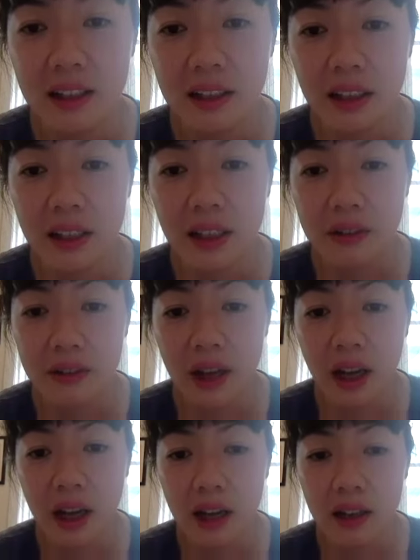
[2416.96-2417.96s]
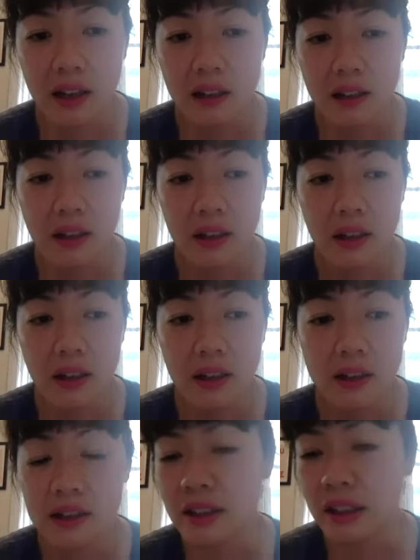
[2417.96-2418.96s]
you know, uh,
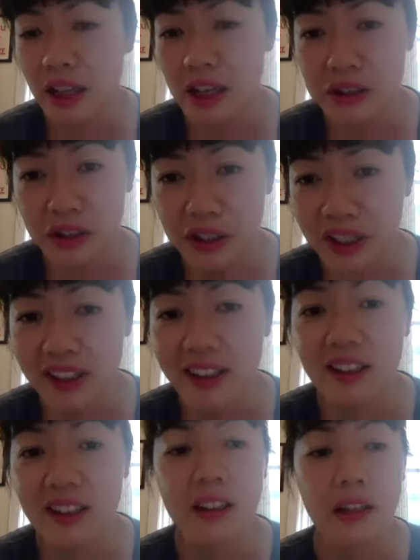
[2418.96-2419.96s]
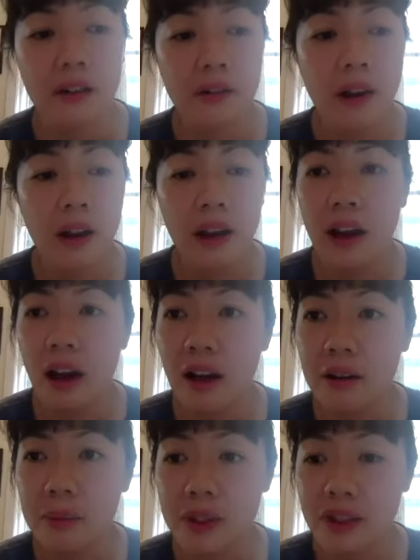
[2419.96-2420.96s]
disengage or anything. So,
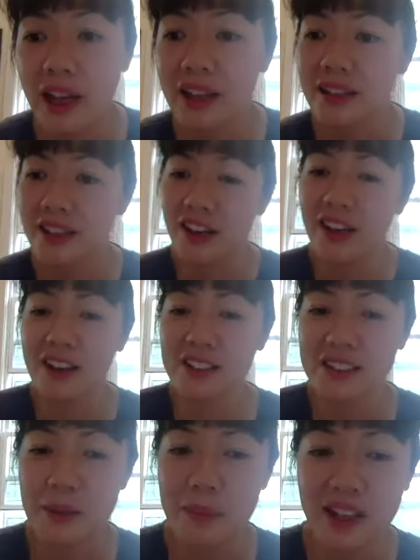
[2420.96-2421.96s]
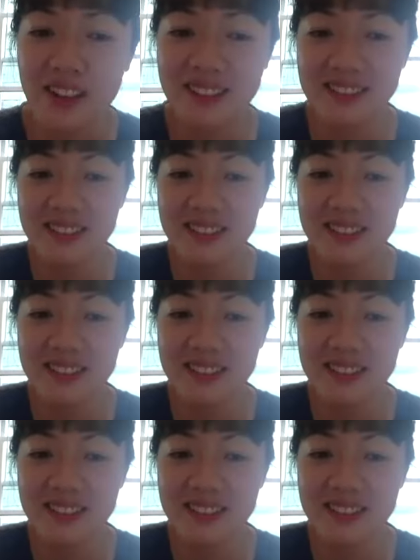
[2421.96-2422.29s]
um, so yeah, sorry, I'll stop there.